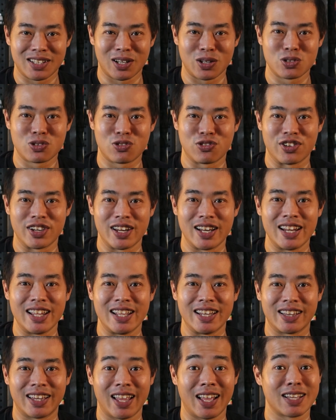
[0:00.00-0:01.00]
Sounds
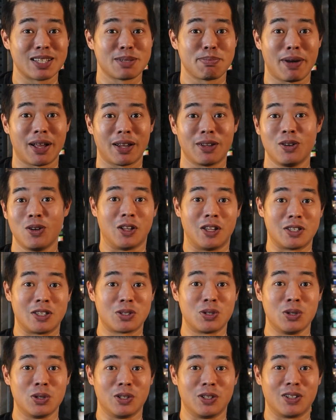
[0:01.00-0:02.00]
really intense but it's
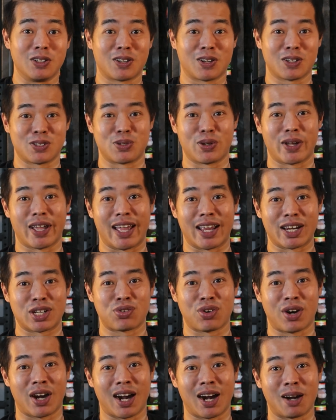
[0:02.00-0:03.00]
good because you get
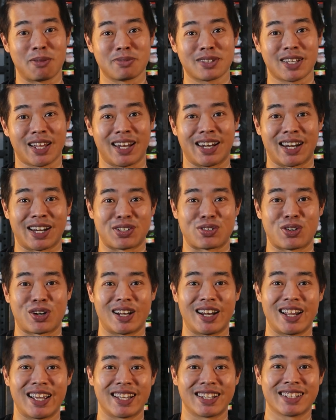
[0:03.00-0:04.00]
extra arms and extra
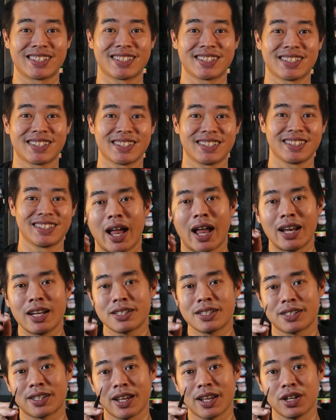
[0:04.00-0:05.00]
legs. At
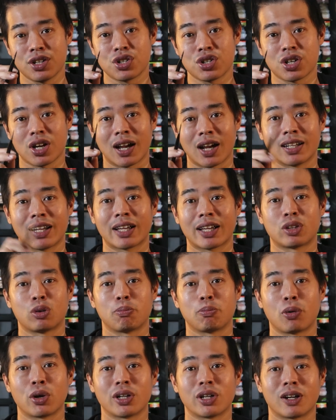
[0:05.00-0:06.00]
this stage, I'd like to
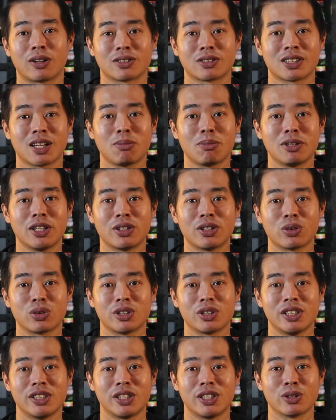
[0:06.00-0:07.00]
point out some little
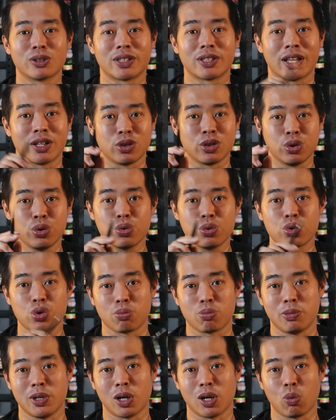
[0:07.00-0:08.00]
details that you
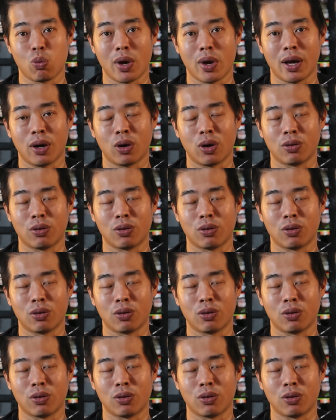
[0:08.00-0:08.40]
should be aware